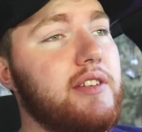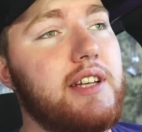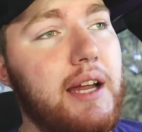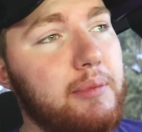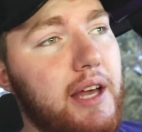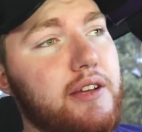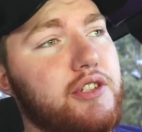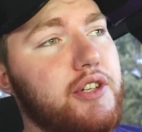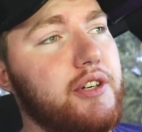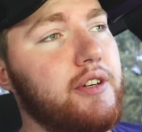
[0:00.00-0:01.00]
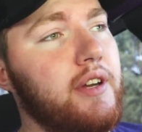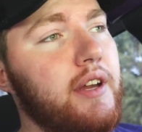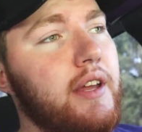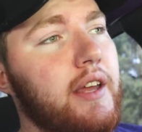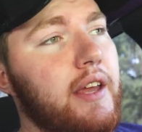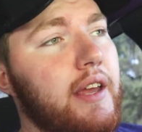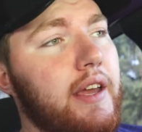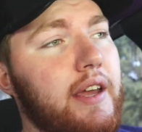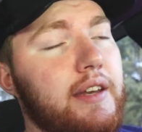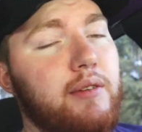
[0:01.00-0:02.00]
this time last year,
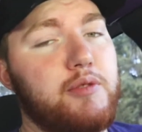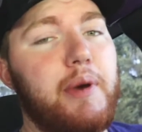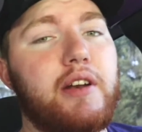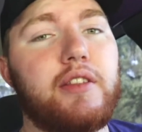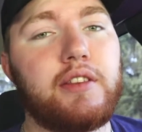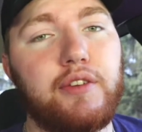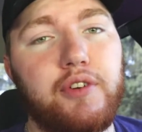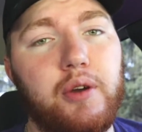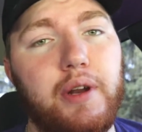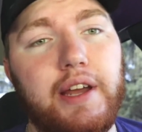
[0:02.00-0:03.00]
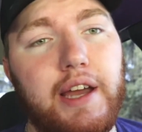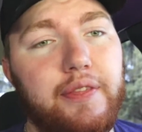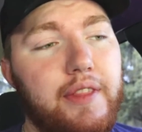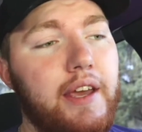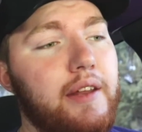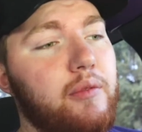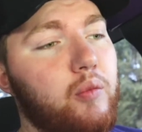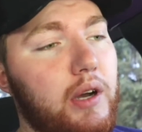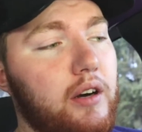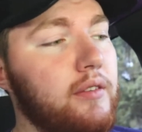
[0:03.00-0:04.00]
and it was better than the phone I had then.
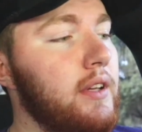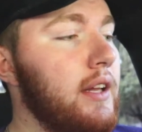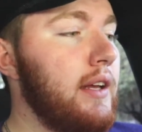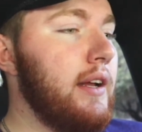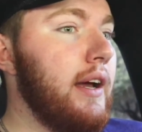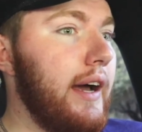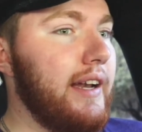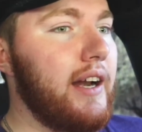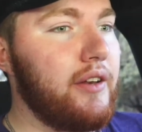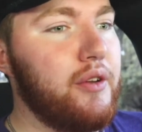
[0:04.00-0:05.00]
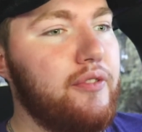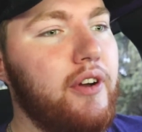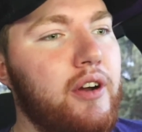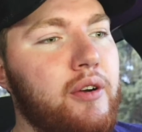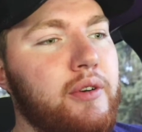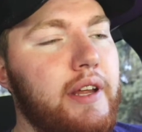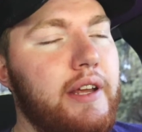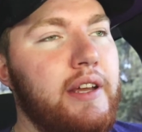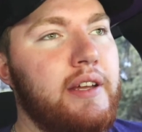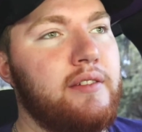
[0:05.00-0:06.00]
Well, I got a new phone,
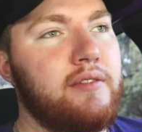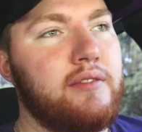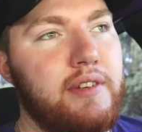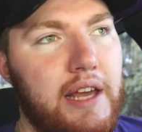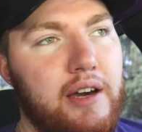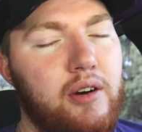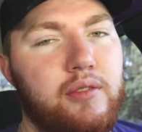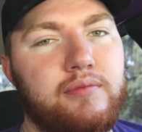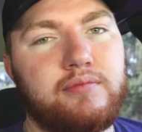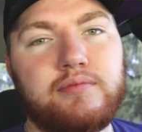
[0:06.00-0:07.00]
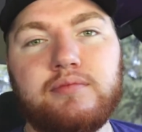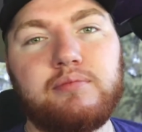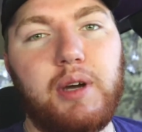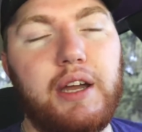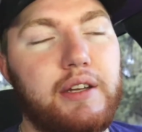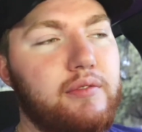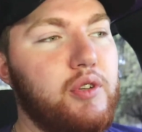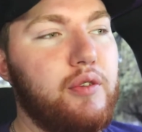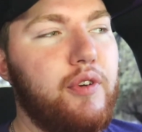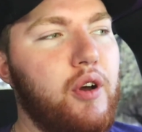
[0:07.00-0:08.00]
and now my
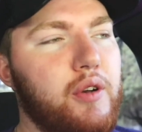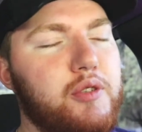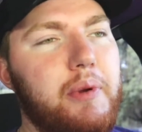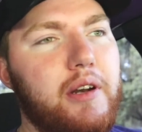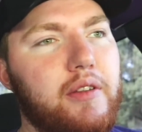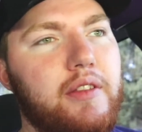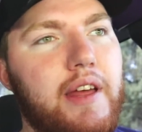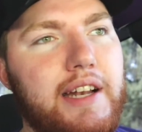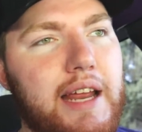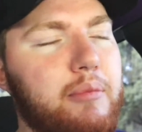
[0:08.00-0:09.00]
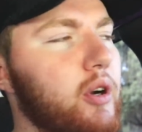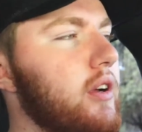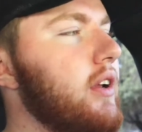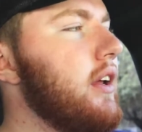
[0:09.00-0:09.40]
new phone is better than that camera.